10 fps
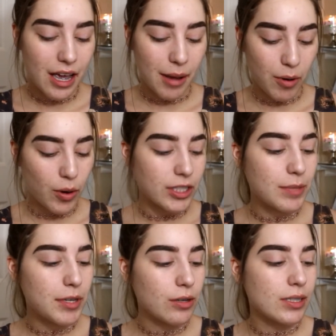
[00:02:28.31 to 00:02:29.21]
I'm going to
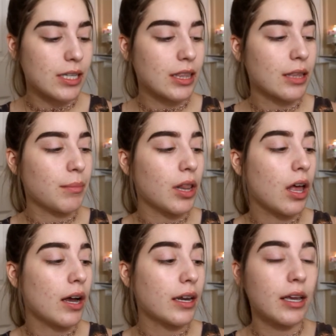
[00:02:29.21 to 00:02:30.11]
be using the
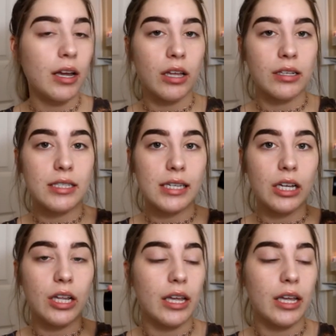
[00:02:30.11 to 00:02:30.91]
Milani Conceal